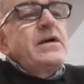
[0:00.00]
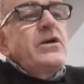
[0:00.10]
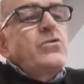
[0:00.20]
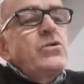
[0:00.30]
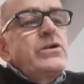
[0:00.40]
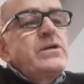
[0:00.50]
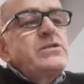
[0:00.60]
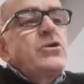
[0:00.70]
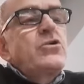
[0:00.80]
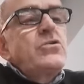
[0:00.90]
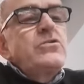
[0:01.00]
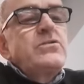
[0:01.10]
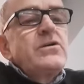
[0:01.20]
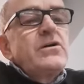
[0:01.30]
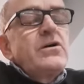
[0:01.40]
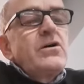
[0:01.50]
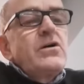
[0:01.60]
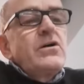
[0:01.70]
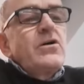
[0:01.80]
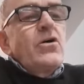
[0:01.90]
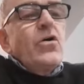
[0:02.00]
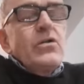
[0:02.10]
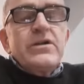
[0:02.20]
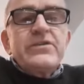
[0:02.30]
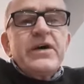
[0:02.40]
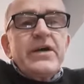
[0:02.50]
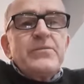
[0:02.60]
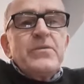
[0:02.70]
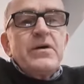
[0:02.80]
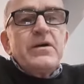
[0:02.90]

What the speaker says: God is good all the time